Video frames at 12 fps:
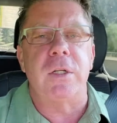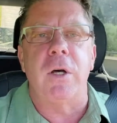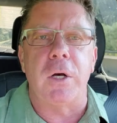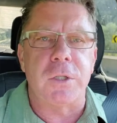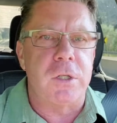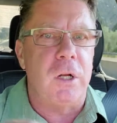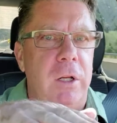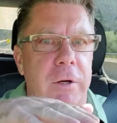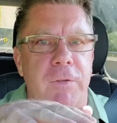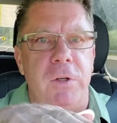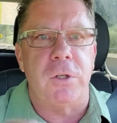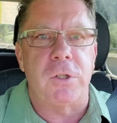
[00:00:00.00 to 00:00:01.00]
You're
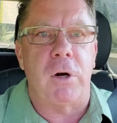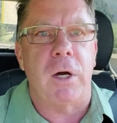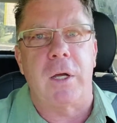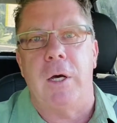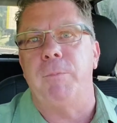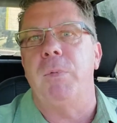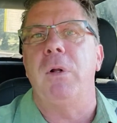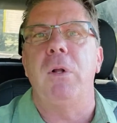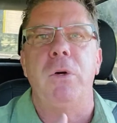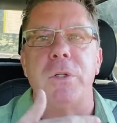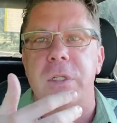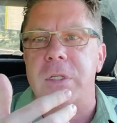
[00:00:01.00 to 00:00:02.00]
lifting your truck up. You're
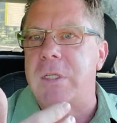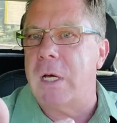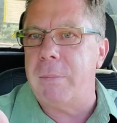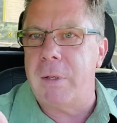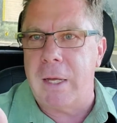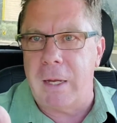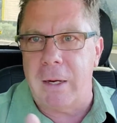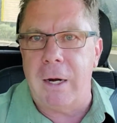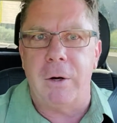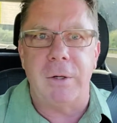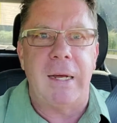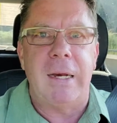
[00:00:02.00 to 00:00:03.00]
losing some of that
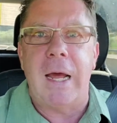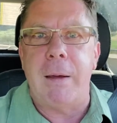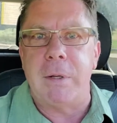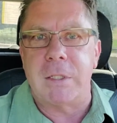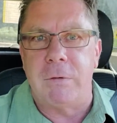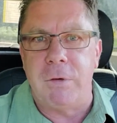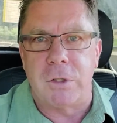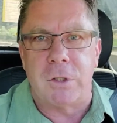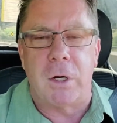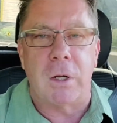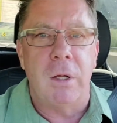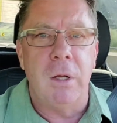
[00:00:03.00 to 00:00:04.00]
aerodynamics of your
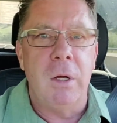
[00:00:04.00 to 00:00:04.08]
truck.